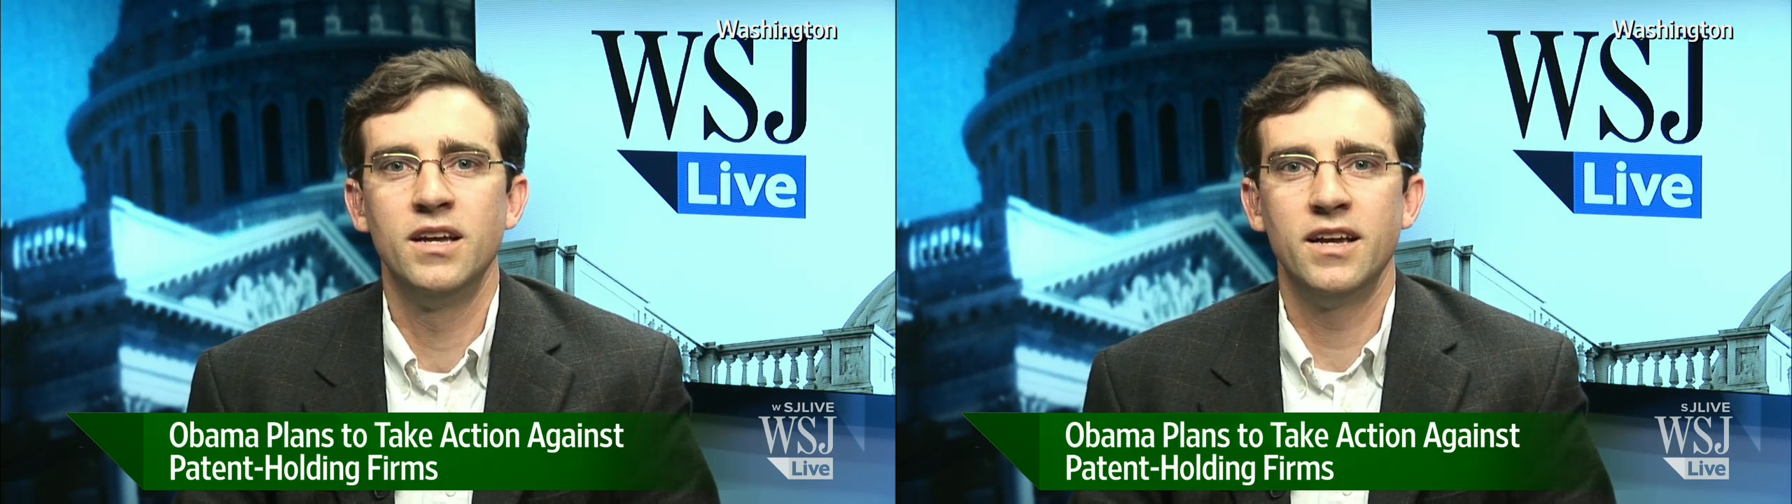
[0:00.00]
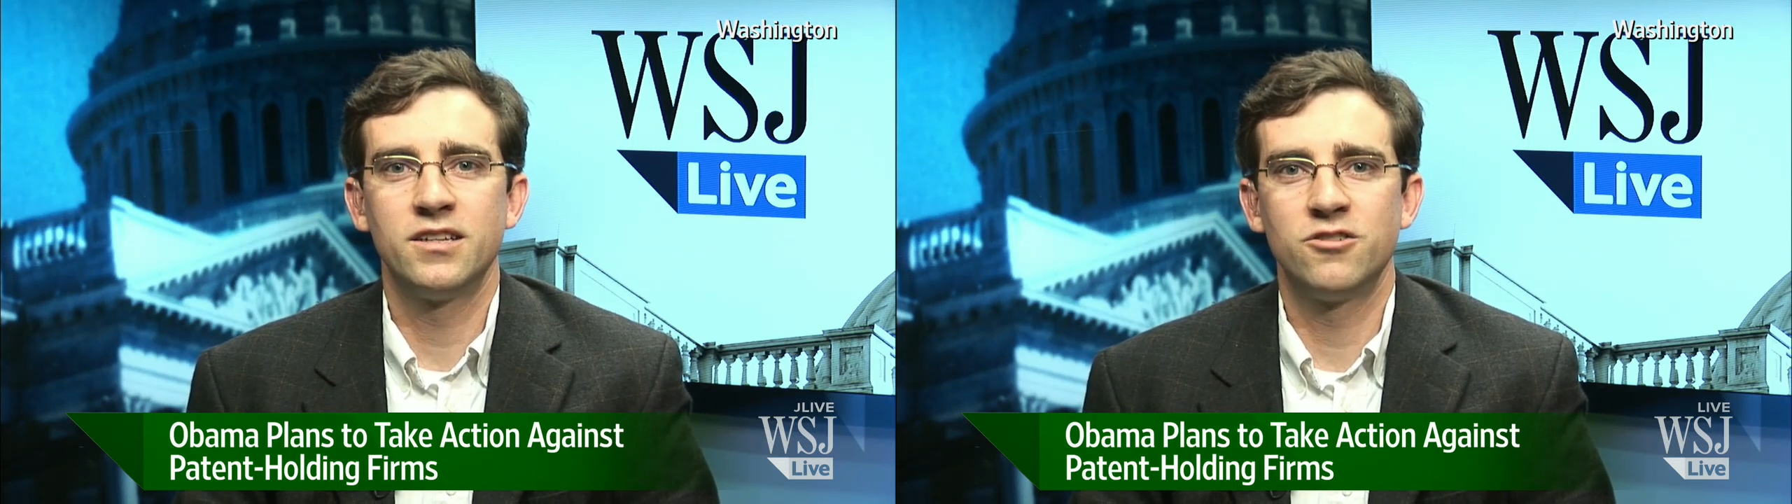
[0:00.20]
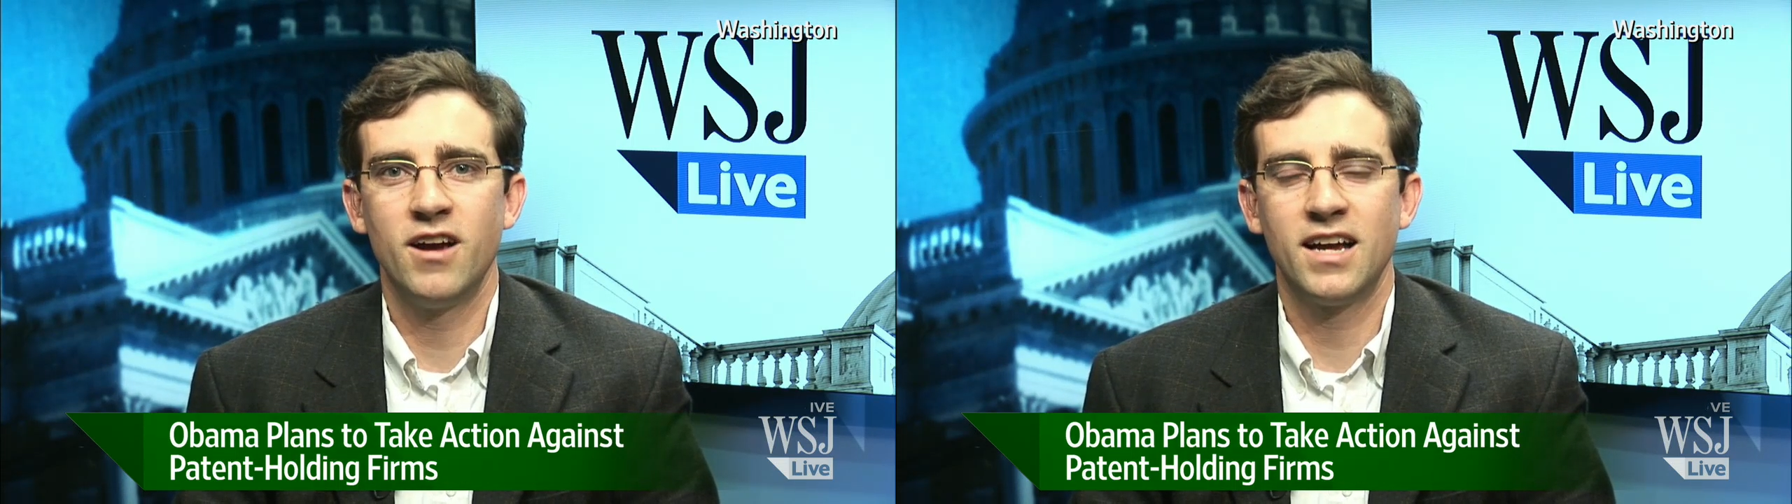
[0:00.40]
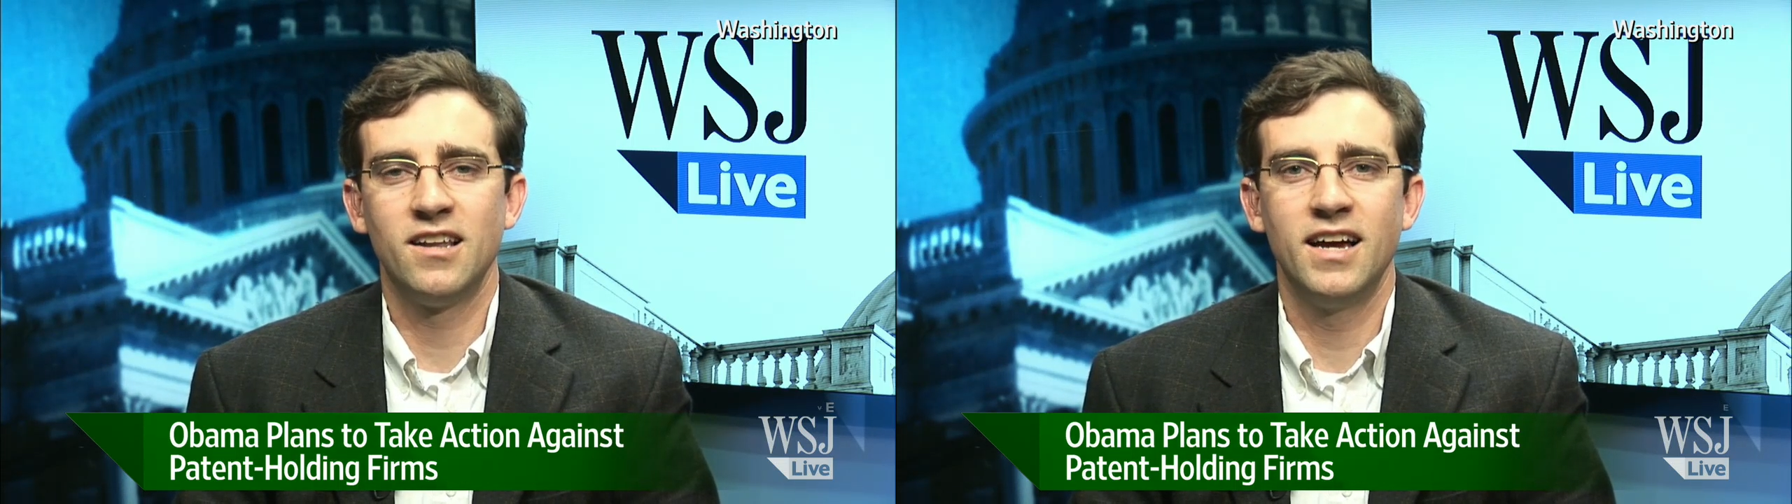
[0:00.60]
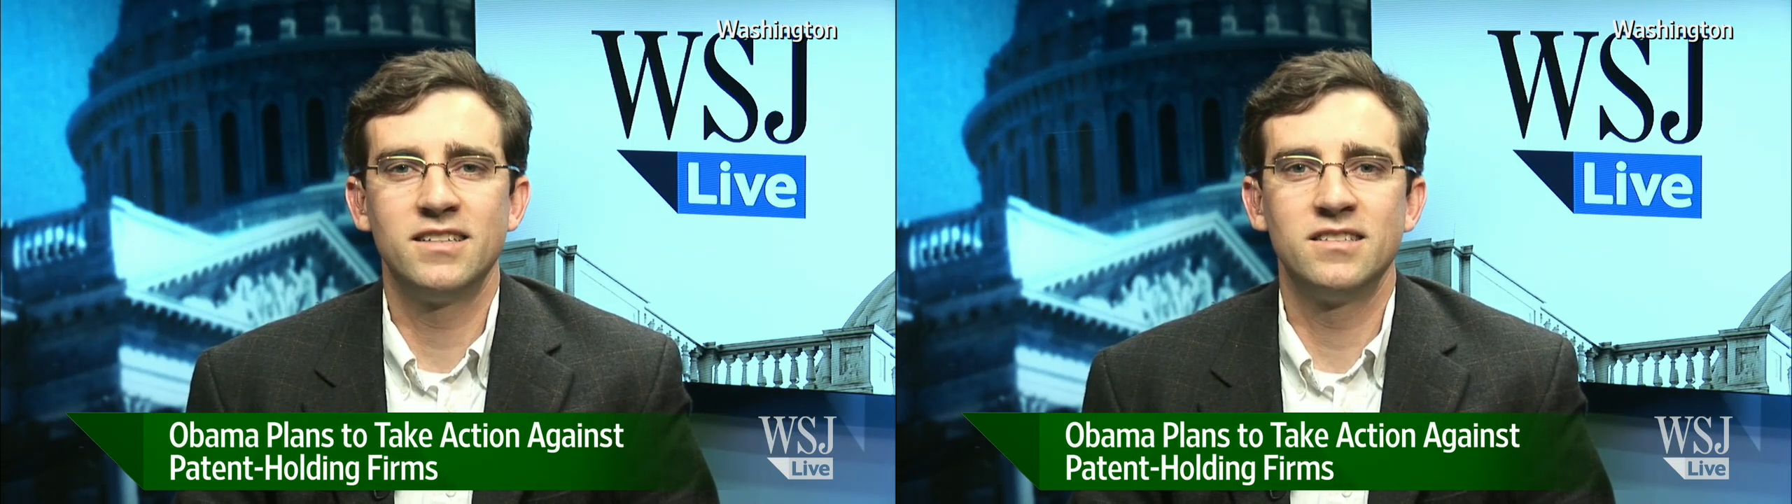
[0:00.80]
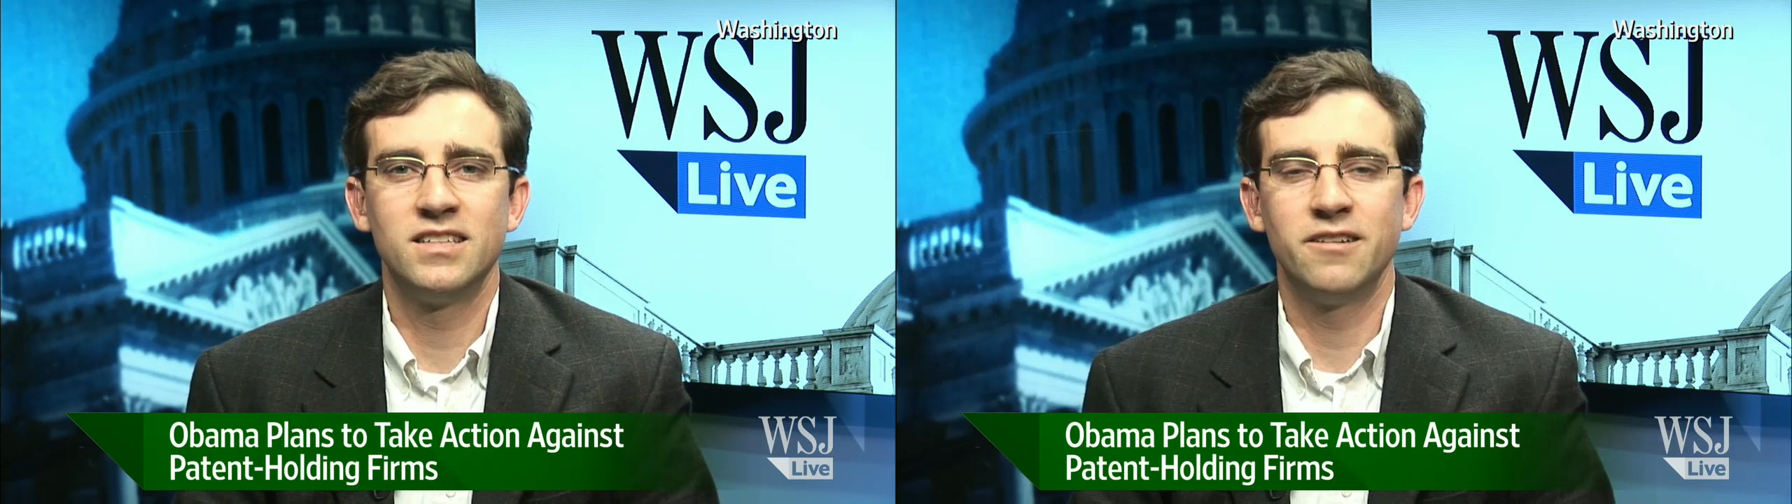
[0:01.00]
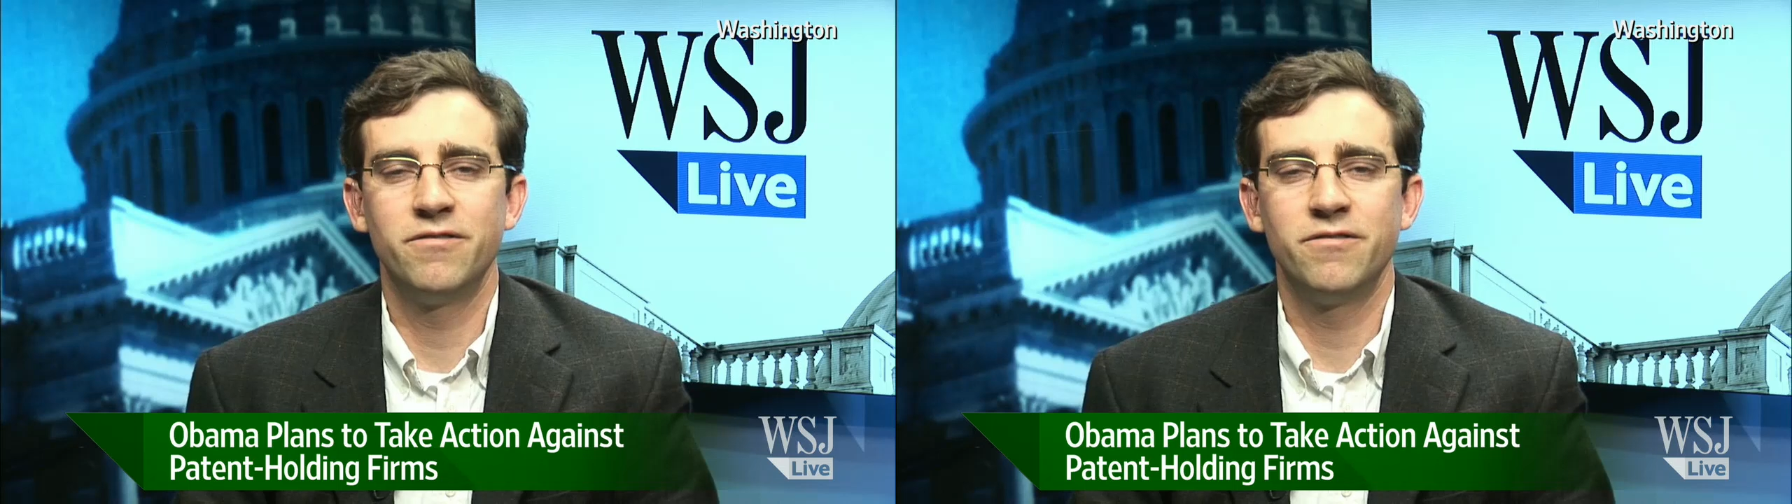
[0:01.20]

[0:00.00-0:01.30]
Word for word: extract licensing